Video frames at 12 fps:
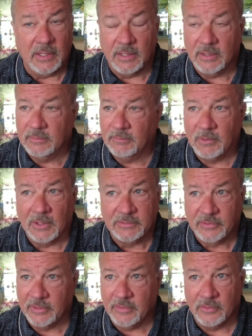And well, I'll
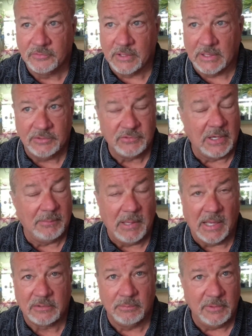tell you, those guys got
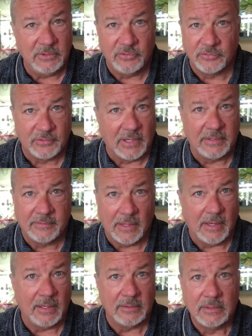back to me just like
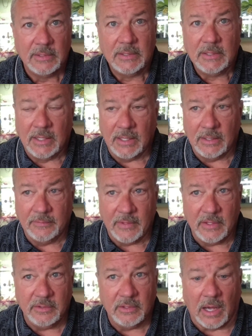that. And
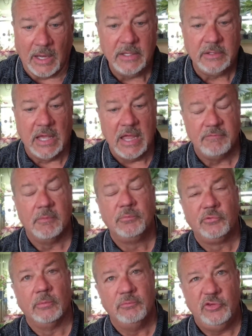I gave them
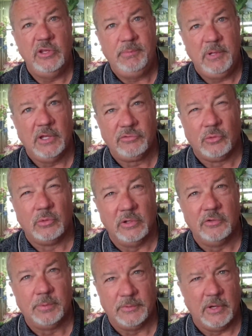some GPS
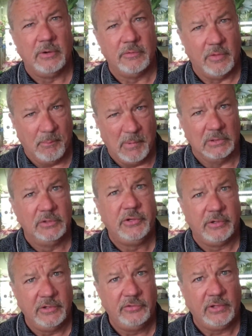coordinates, but they're the
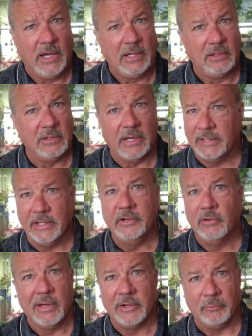military style, and I
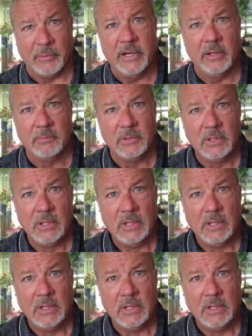didn't know how to read them.